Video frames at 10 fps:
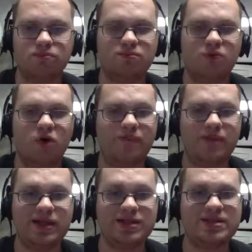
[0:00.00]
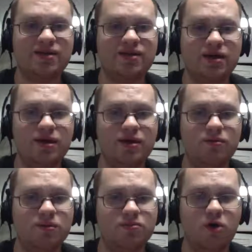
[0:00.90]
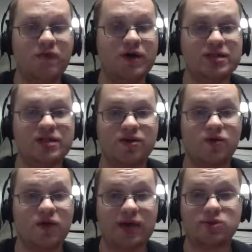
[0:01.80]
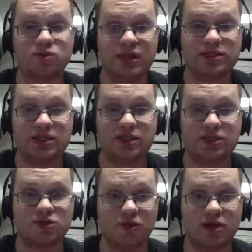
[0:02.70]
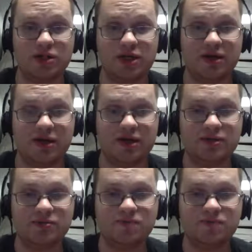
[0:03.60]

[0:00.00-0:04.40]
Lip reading: Hopefully that's not the Rams-Redskins score on Sunday.